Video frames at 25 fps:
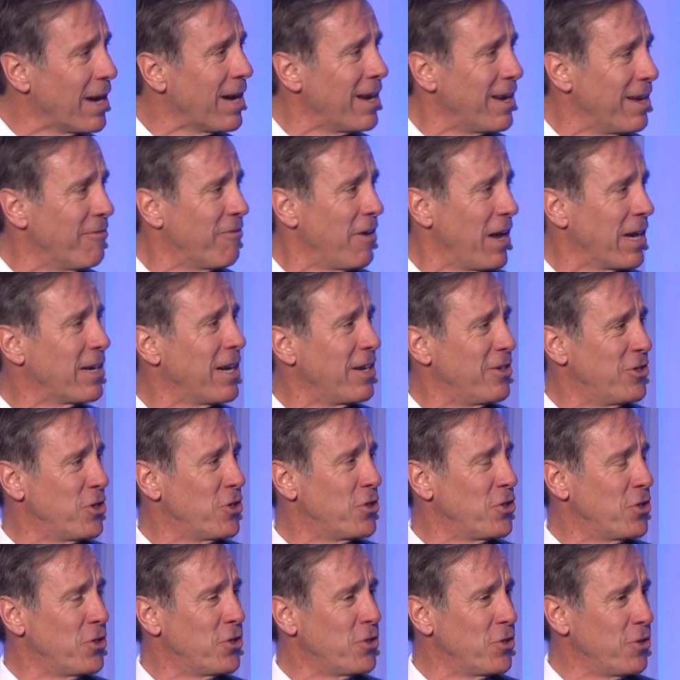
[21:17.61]
In fact, I'd
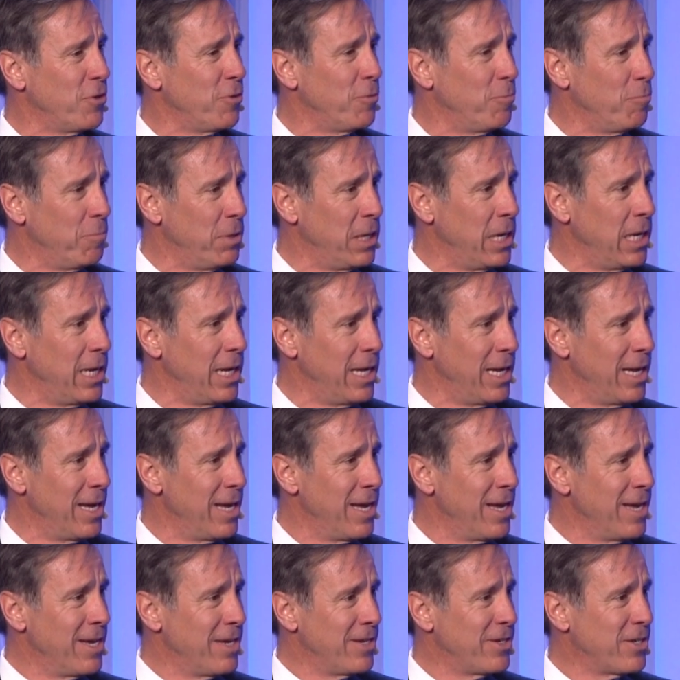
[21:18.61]
just as soon be
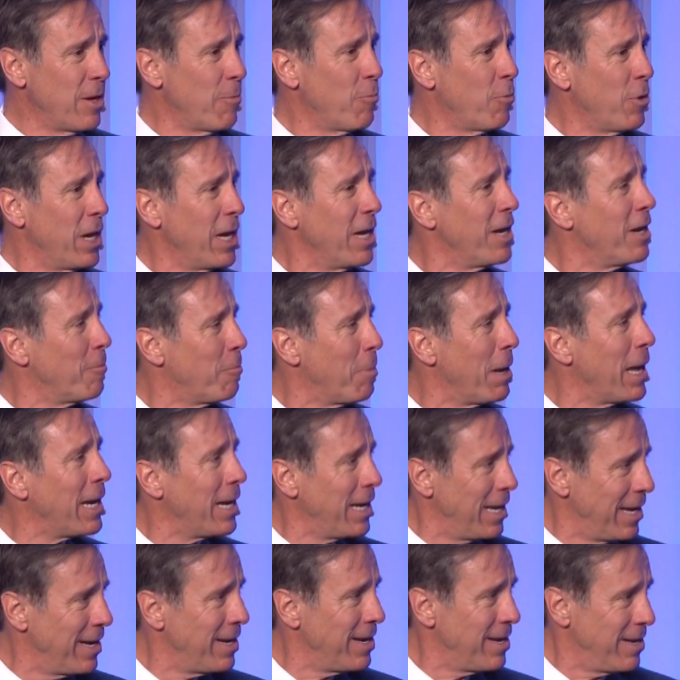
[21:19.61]
somewhat
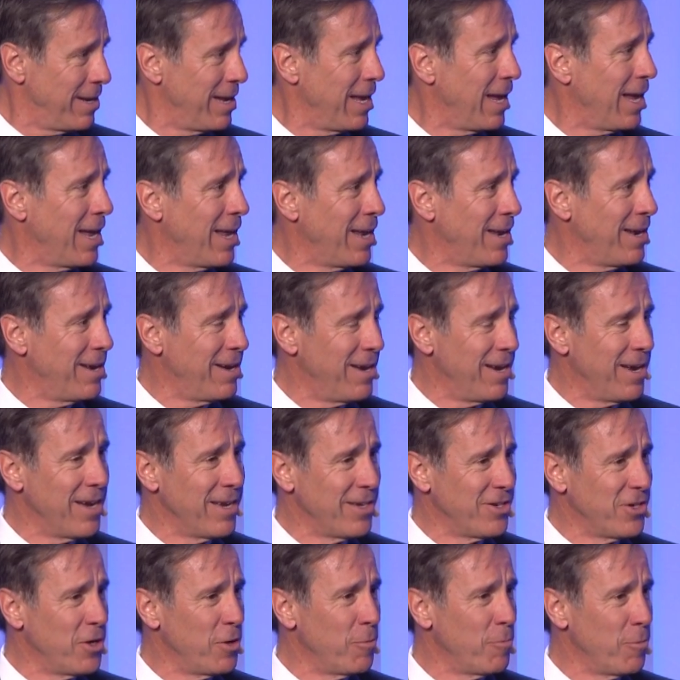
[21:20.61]
independent and
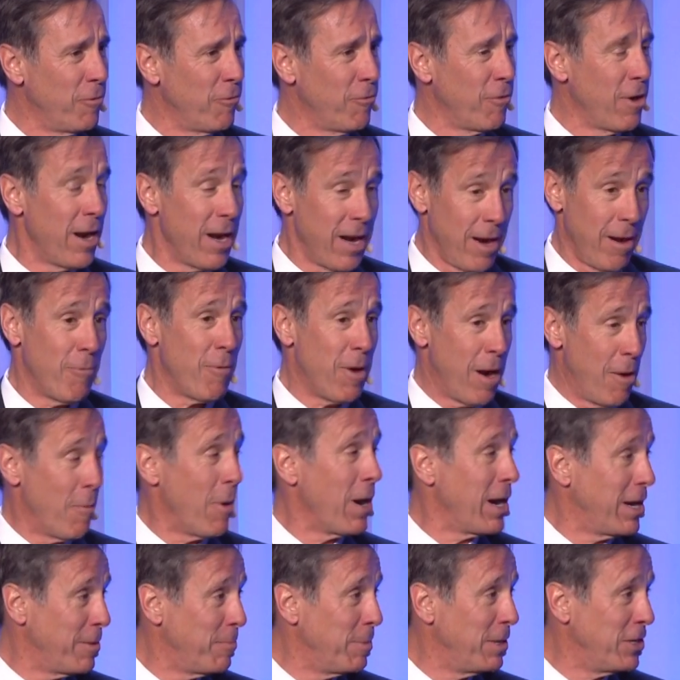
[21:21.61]
still move around. I
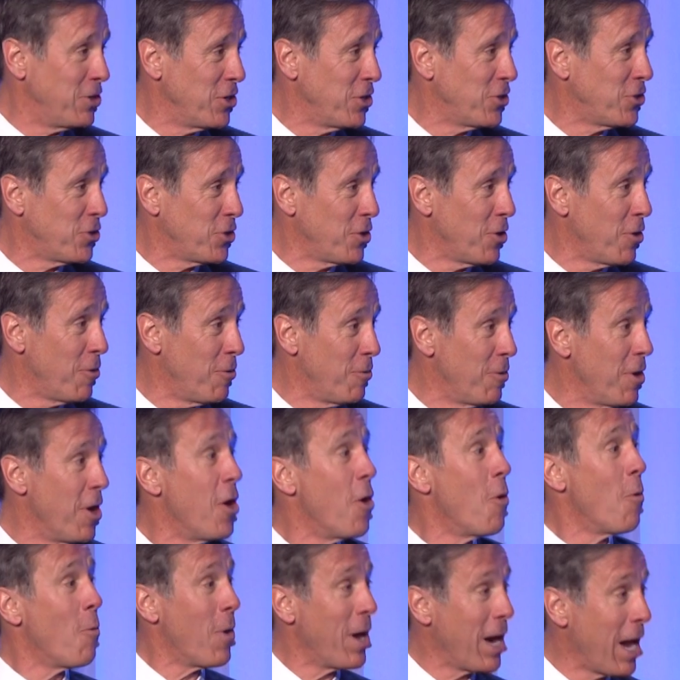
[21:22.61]
want it to be just so
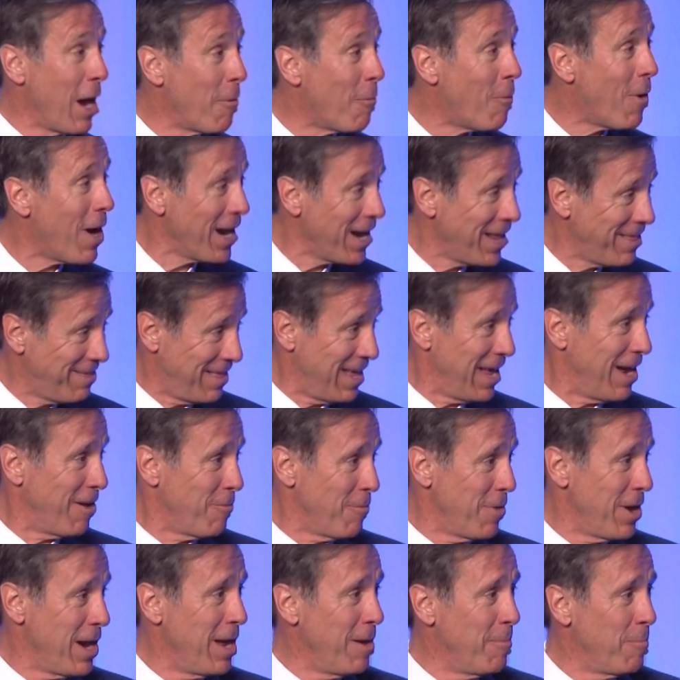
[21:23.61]
when I want it that
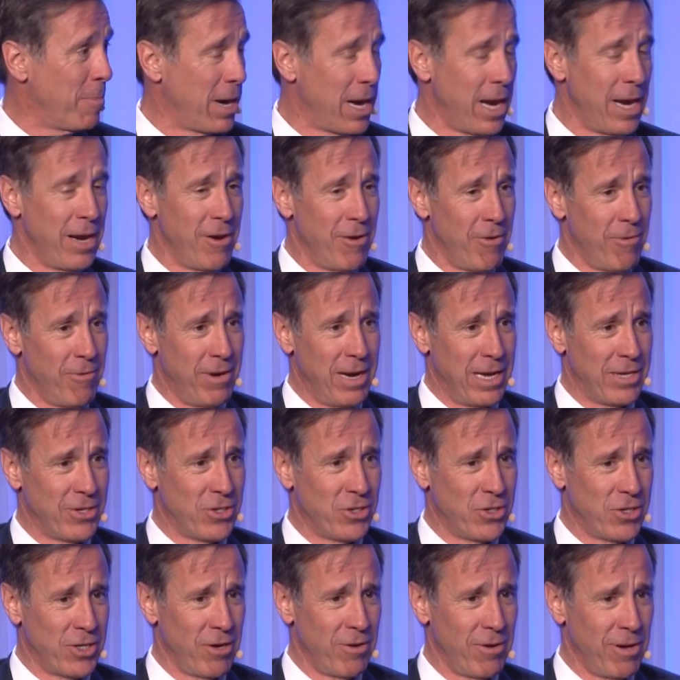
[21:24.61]
way, but I don't
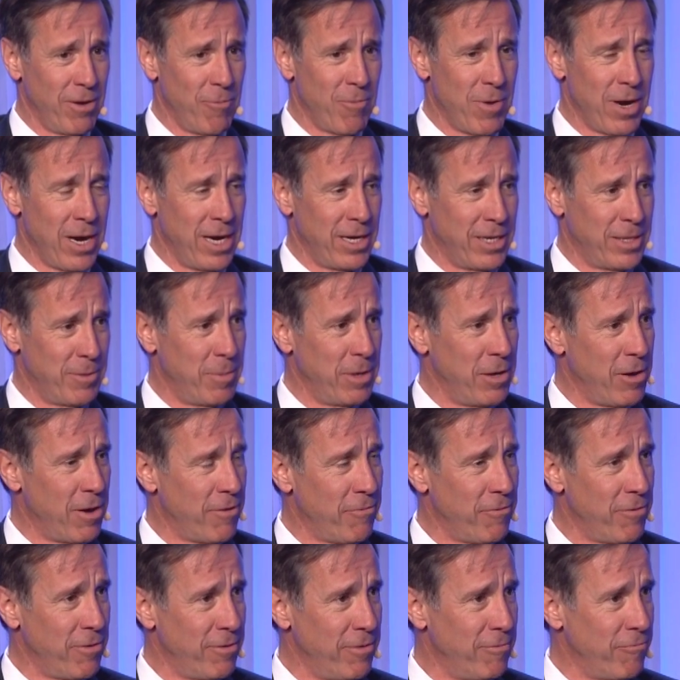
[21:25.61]
necessarily want it to be
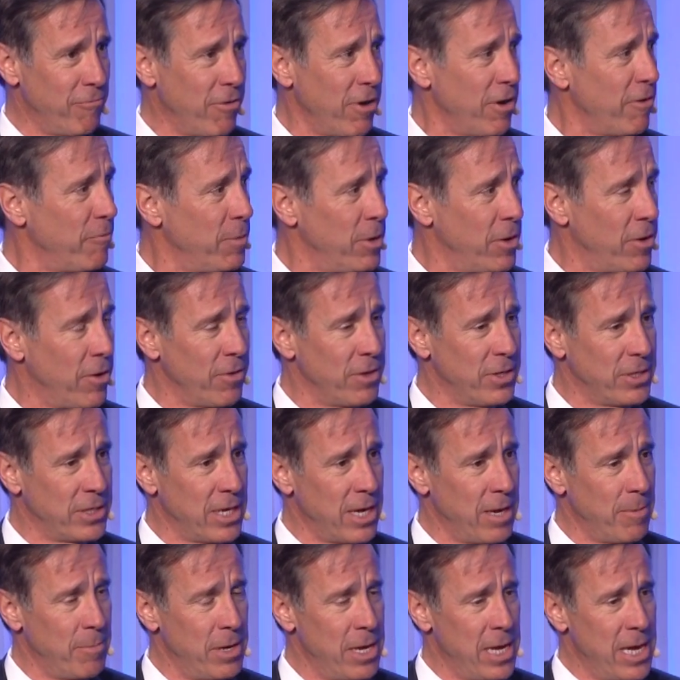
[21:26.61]
offered in front of me all the time.